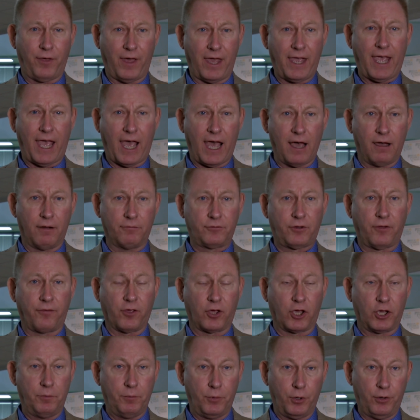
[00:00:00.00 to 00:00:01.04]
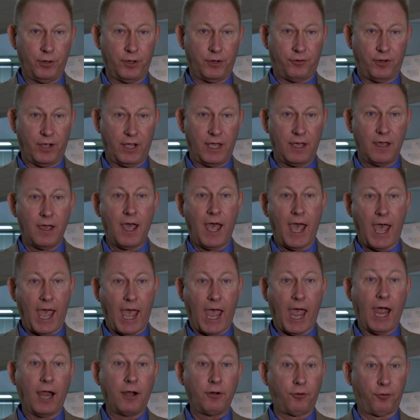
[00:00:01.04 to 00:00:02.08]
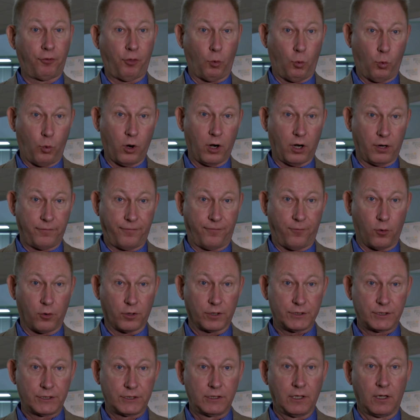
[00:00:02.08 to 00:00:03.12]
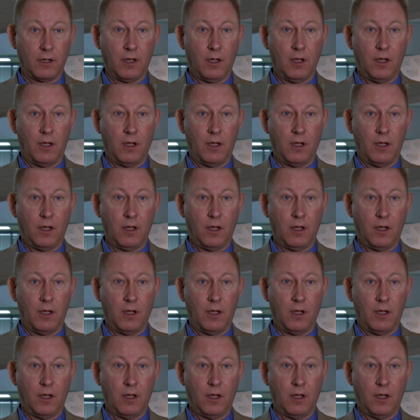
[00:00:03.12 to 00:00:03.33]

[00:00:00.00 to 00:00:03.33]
they have to the community and the workforce.